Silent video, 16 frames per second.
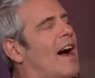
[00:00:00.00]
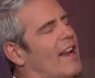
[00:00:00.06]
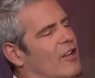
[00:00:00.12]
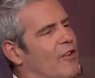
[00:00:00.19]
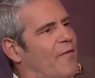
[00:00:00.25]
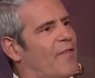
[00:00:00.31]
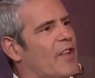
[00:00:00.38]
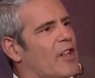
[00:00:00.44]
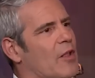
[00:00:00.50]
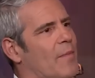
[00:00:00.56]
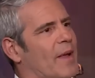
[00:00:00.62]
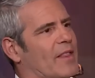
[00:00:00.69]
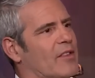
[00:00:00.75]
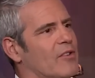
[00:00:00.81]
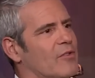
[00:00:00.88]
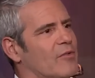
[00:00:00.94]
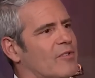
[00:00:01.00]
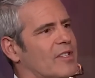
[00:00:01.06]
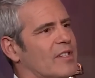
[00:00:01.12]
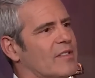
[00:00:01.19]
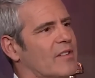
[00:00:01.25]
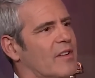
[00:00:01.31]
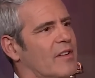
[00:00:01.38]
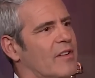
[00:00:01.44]
how do you feel about the new
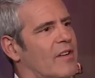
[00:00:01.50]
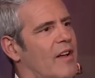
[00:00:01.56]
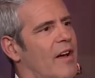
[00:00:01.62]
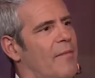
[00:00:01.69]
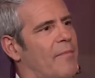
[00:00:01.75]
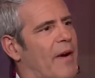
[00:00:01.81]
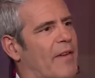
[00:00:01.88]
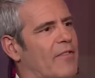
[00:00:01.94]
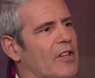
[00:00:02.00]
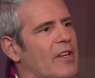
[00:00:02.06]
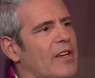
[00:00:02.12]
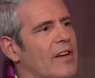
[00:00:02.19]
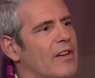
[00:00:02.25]
season of Beverly